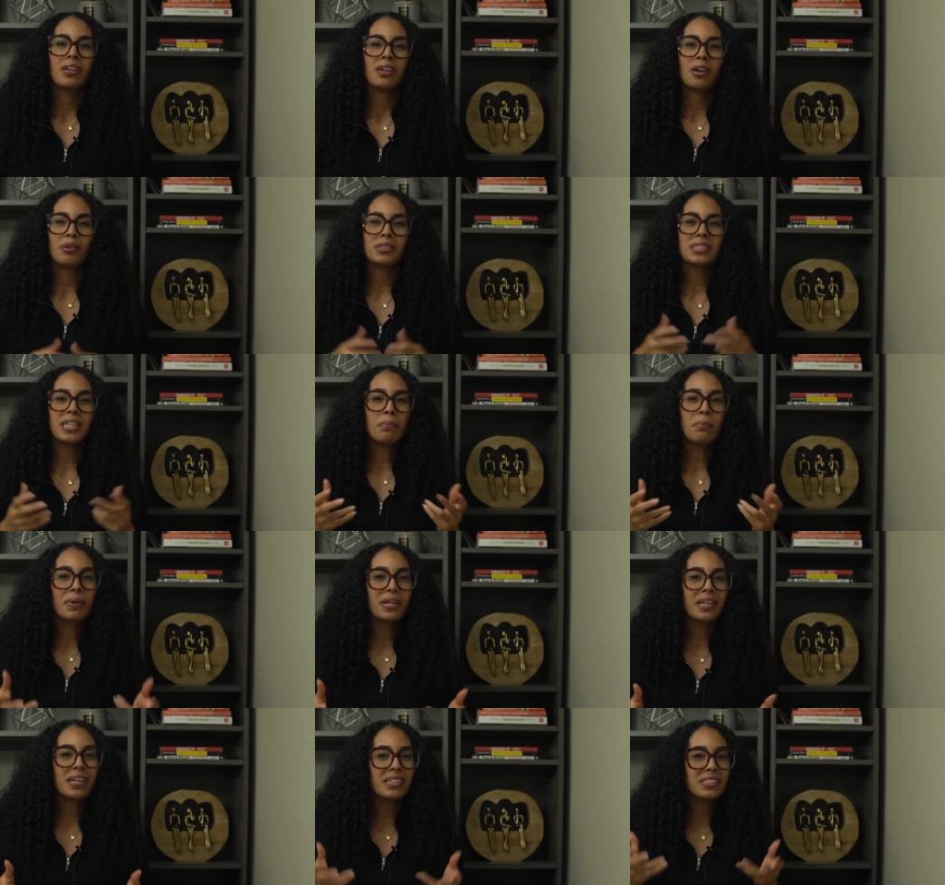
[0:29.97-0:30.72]

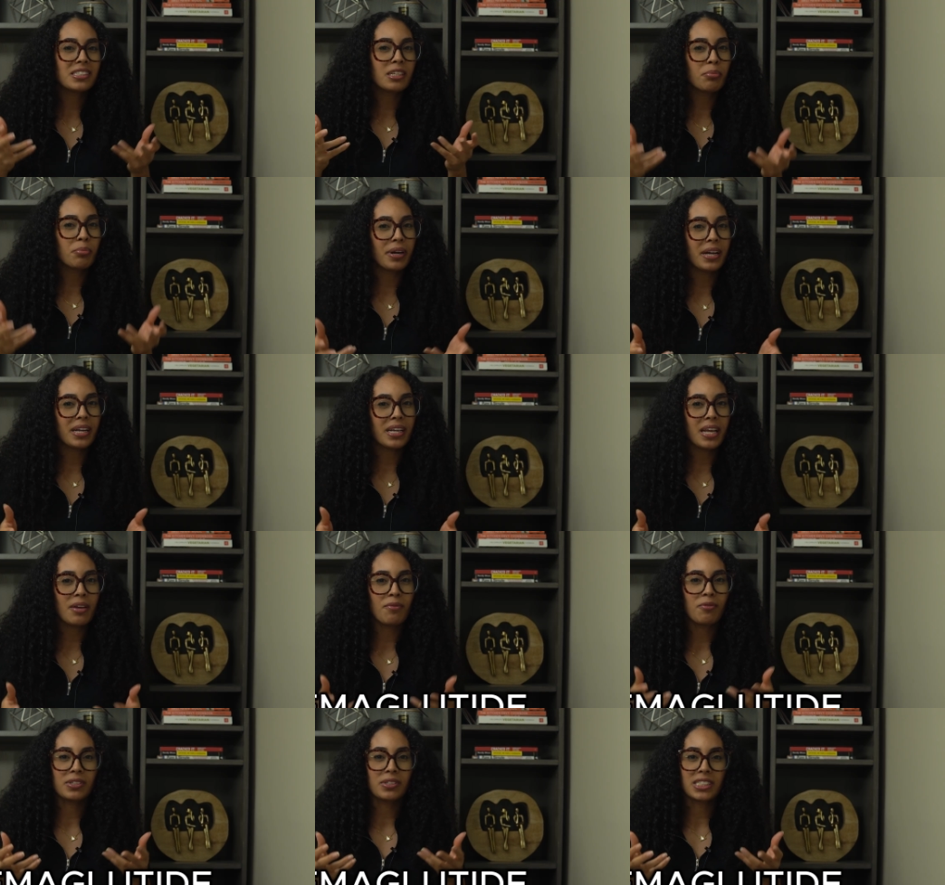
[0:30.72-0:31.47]
Ozempic is the brand
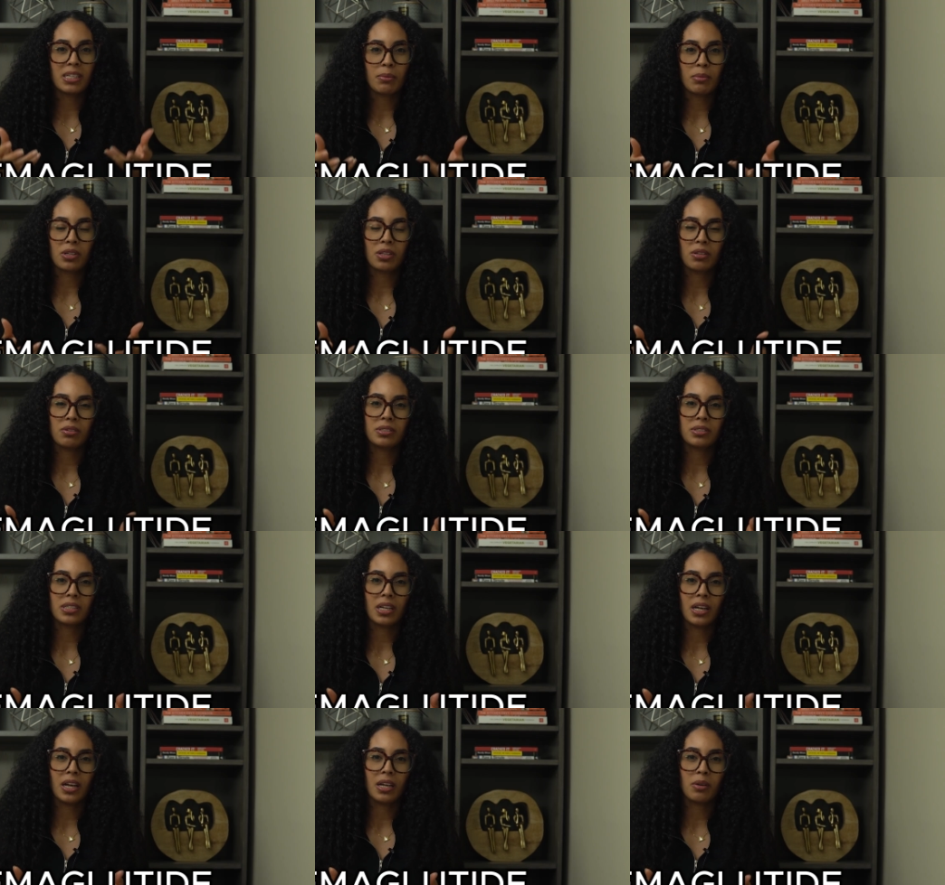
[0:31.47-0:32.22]
name for
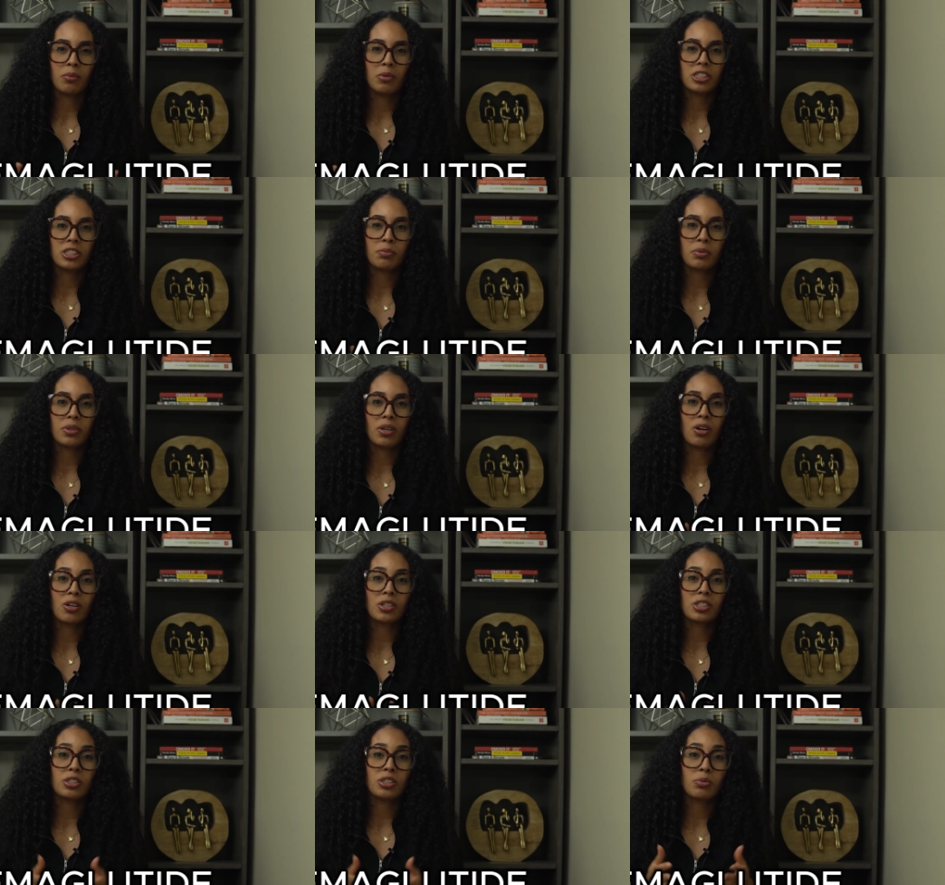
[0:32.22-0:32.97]
semaglutide, which
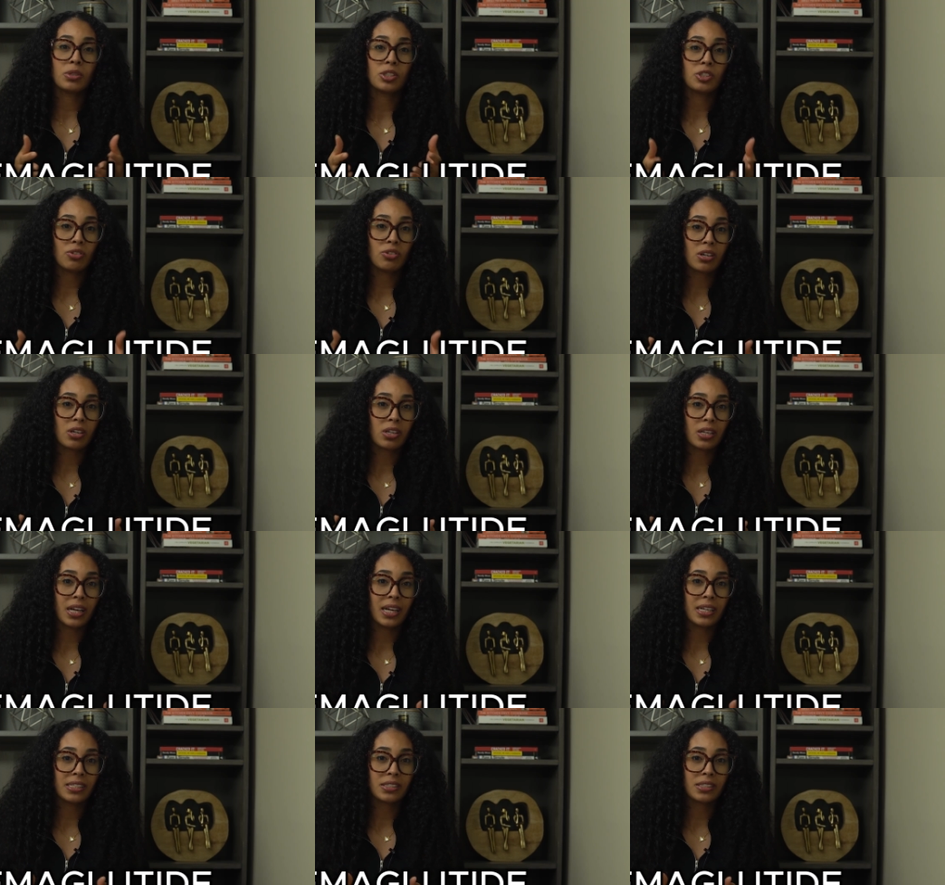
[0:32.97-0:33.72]
belongs to a drug
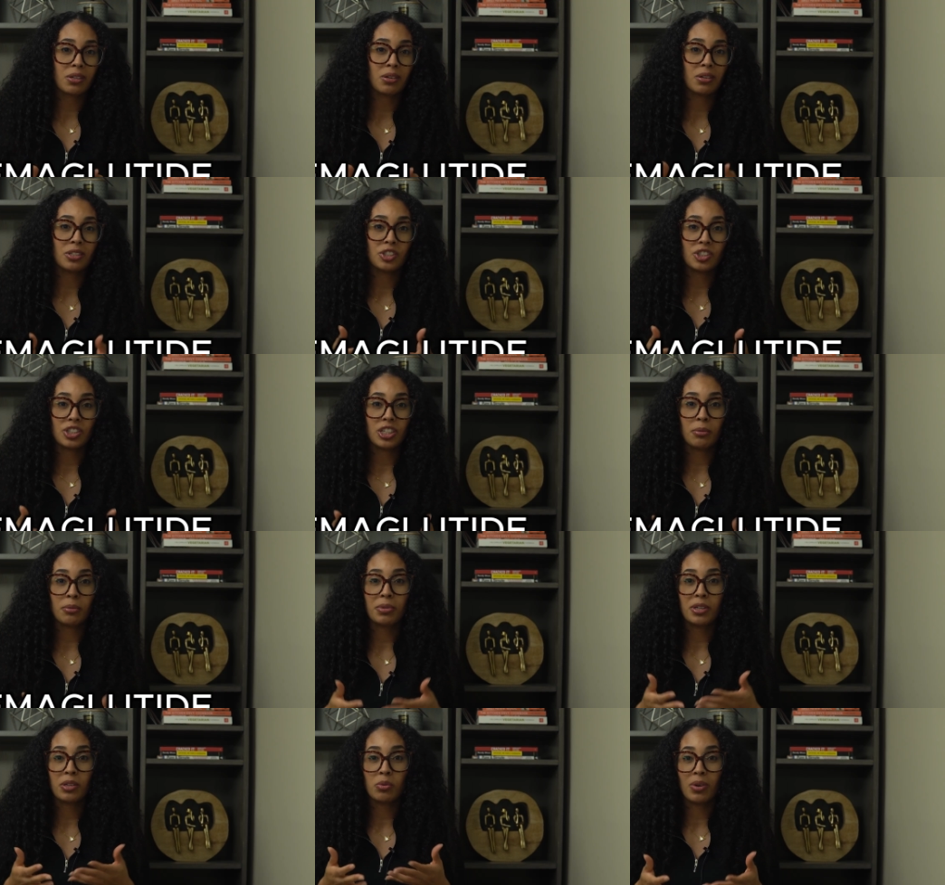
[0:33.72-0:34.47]
class called
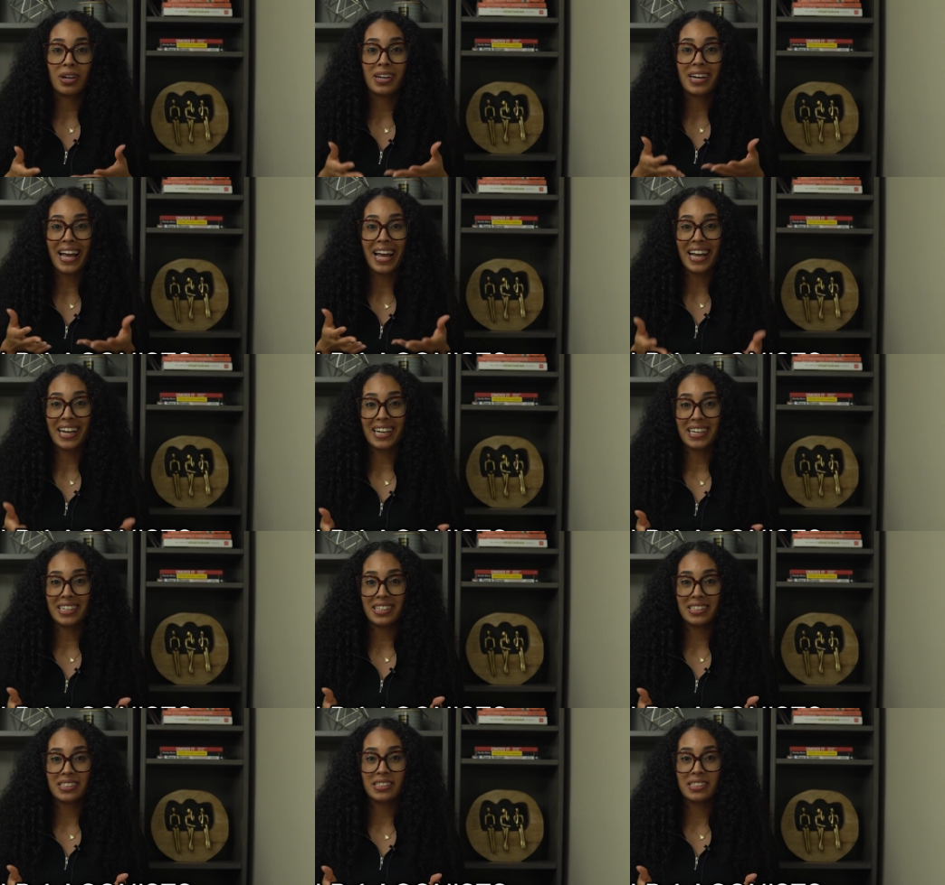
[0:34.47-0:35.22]
GLP 1
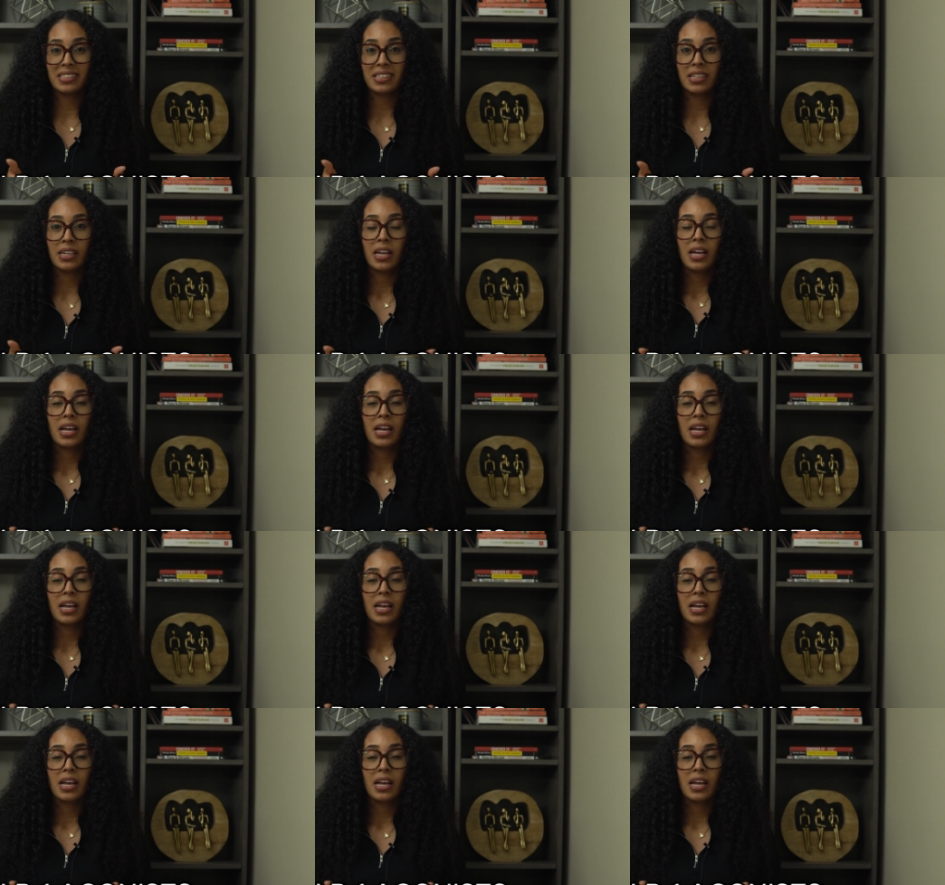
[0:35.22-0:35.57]
agonists.